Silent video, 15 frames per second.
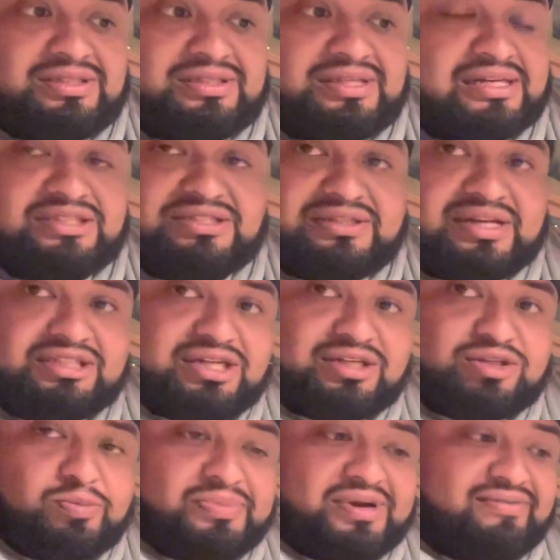Not
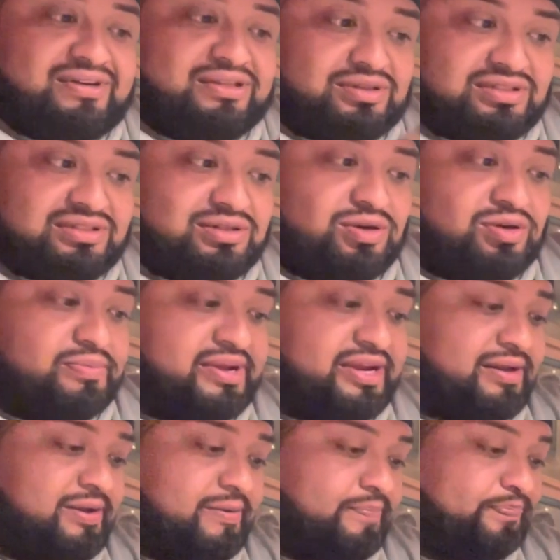Taco Bell, but these are
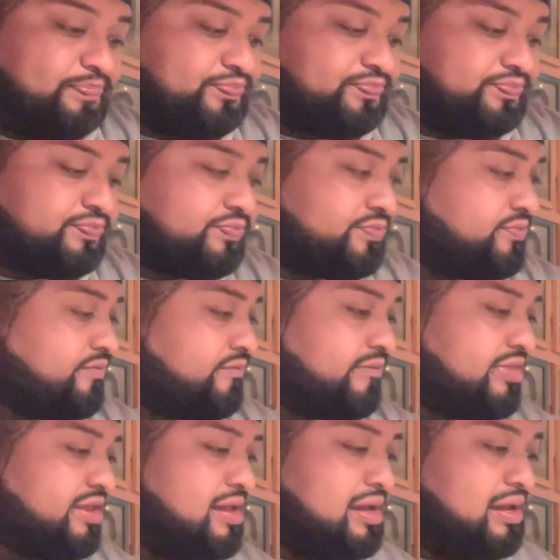homemade.
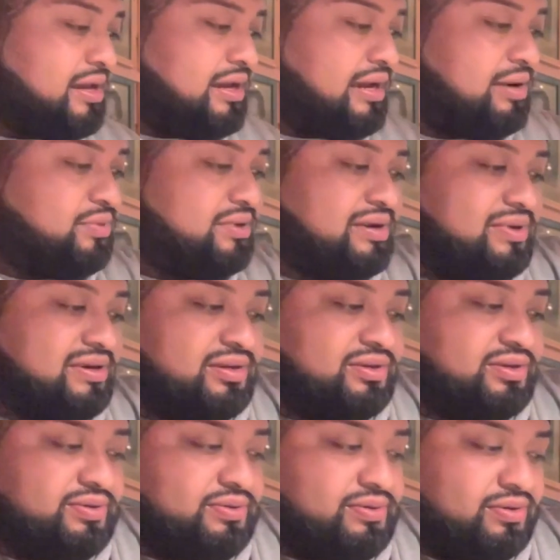And what I want to
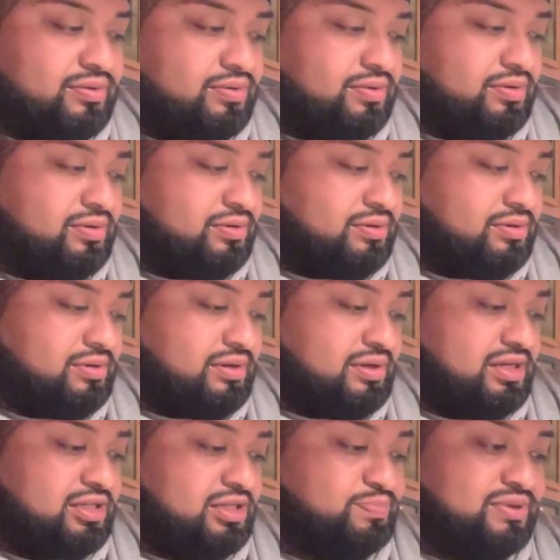do,
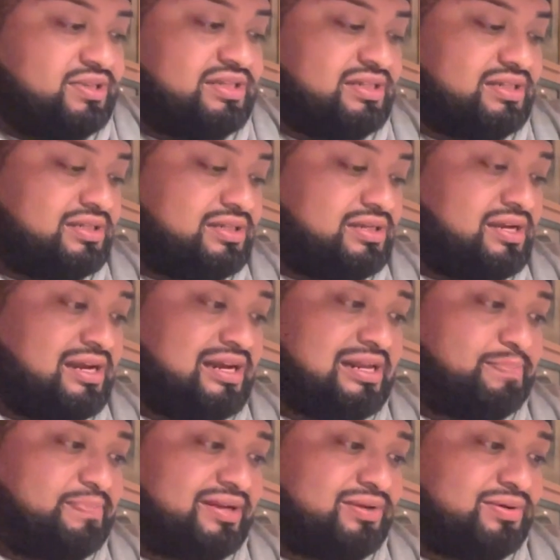just put this
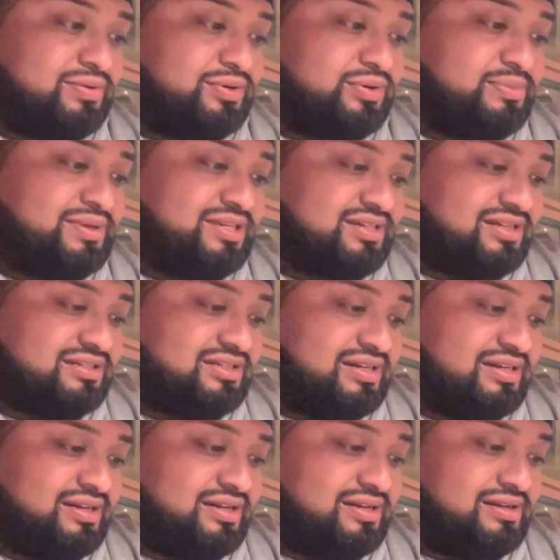jalapeno creamy sauce
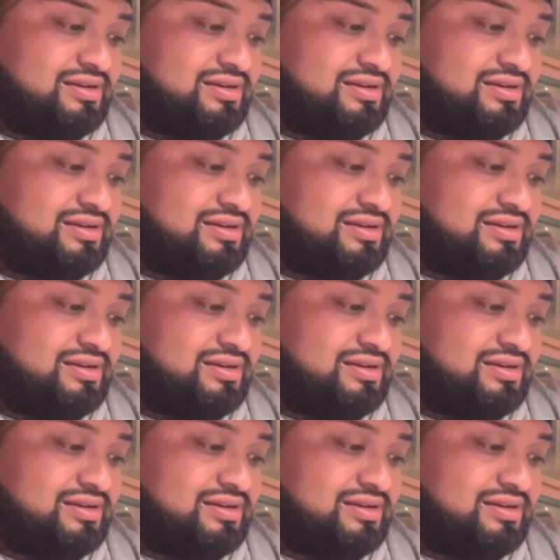on it.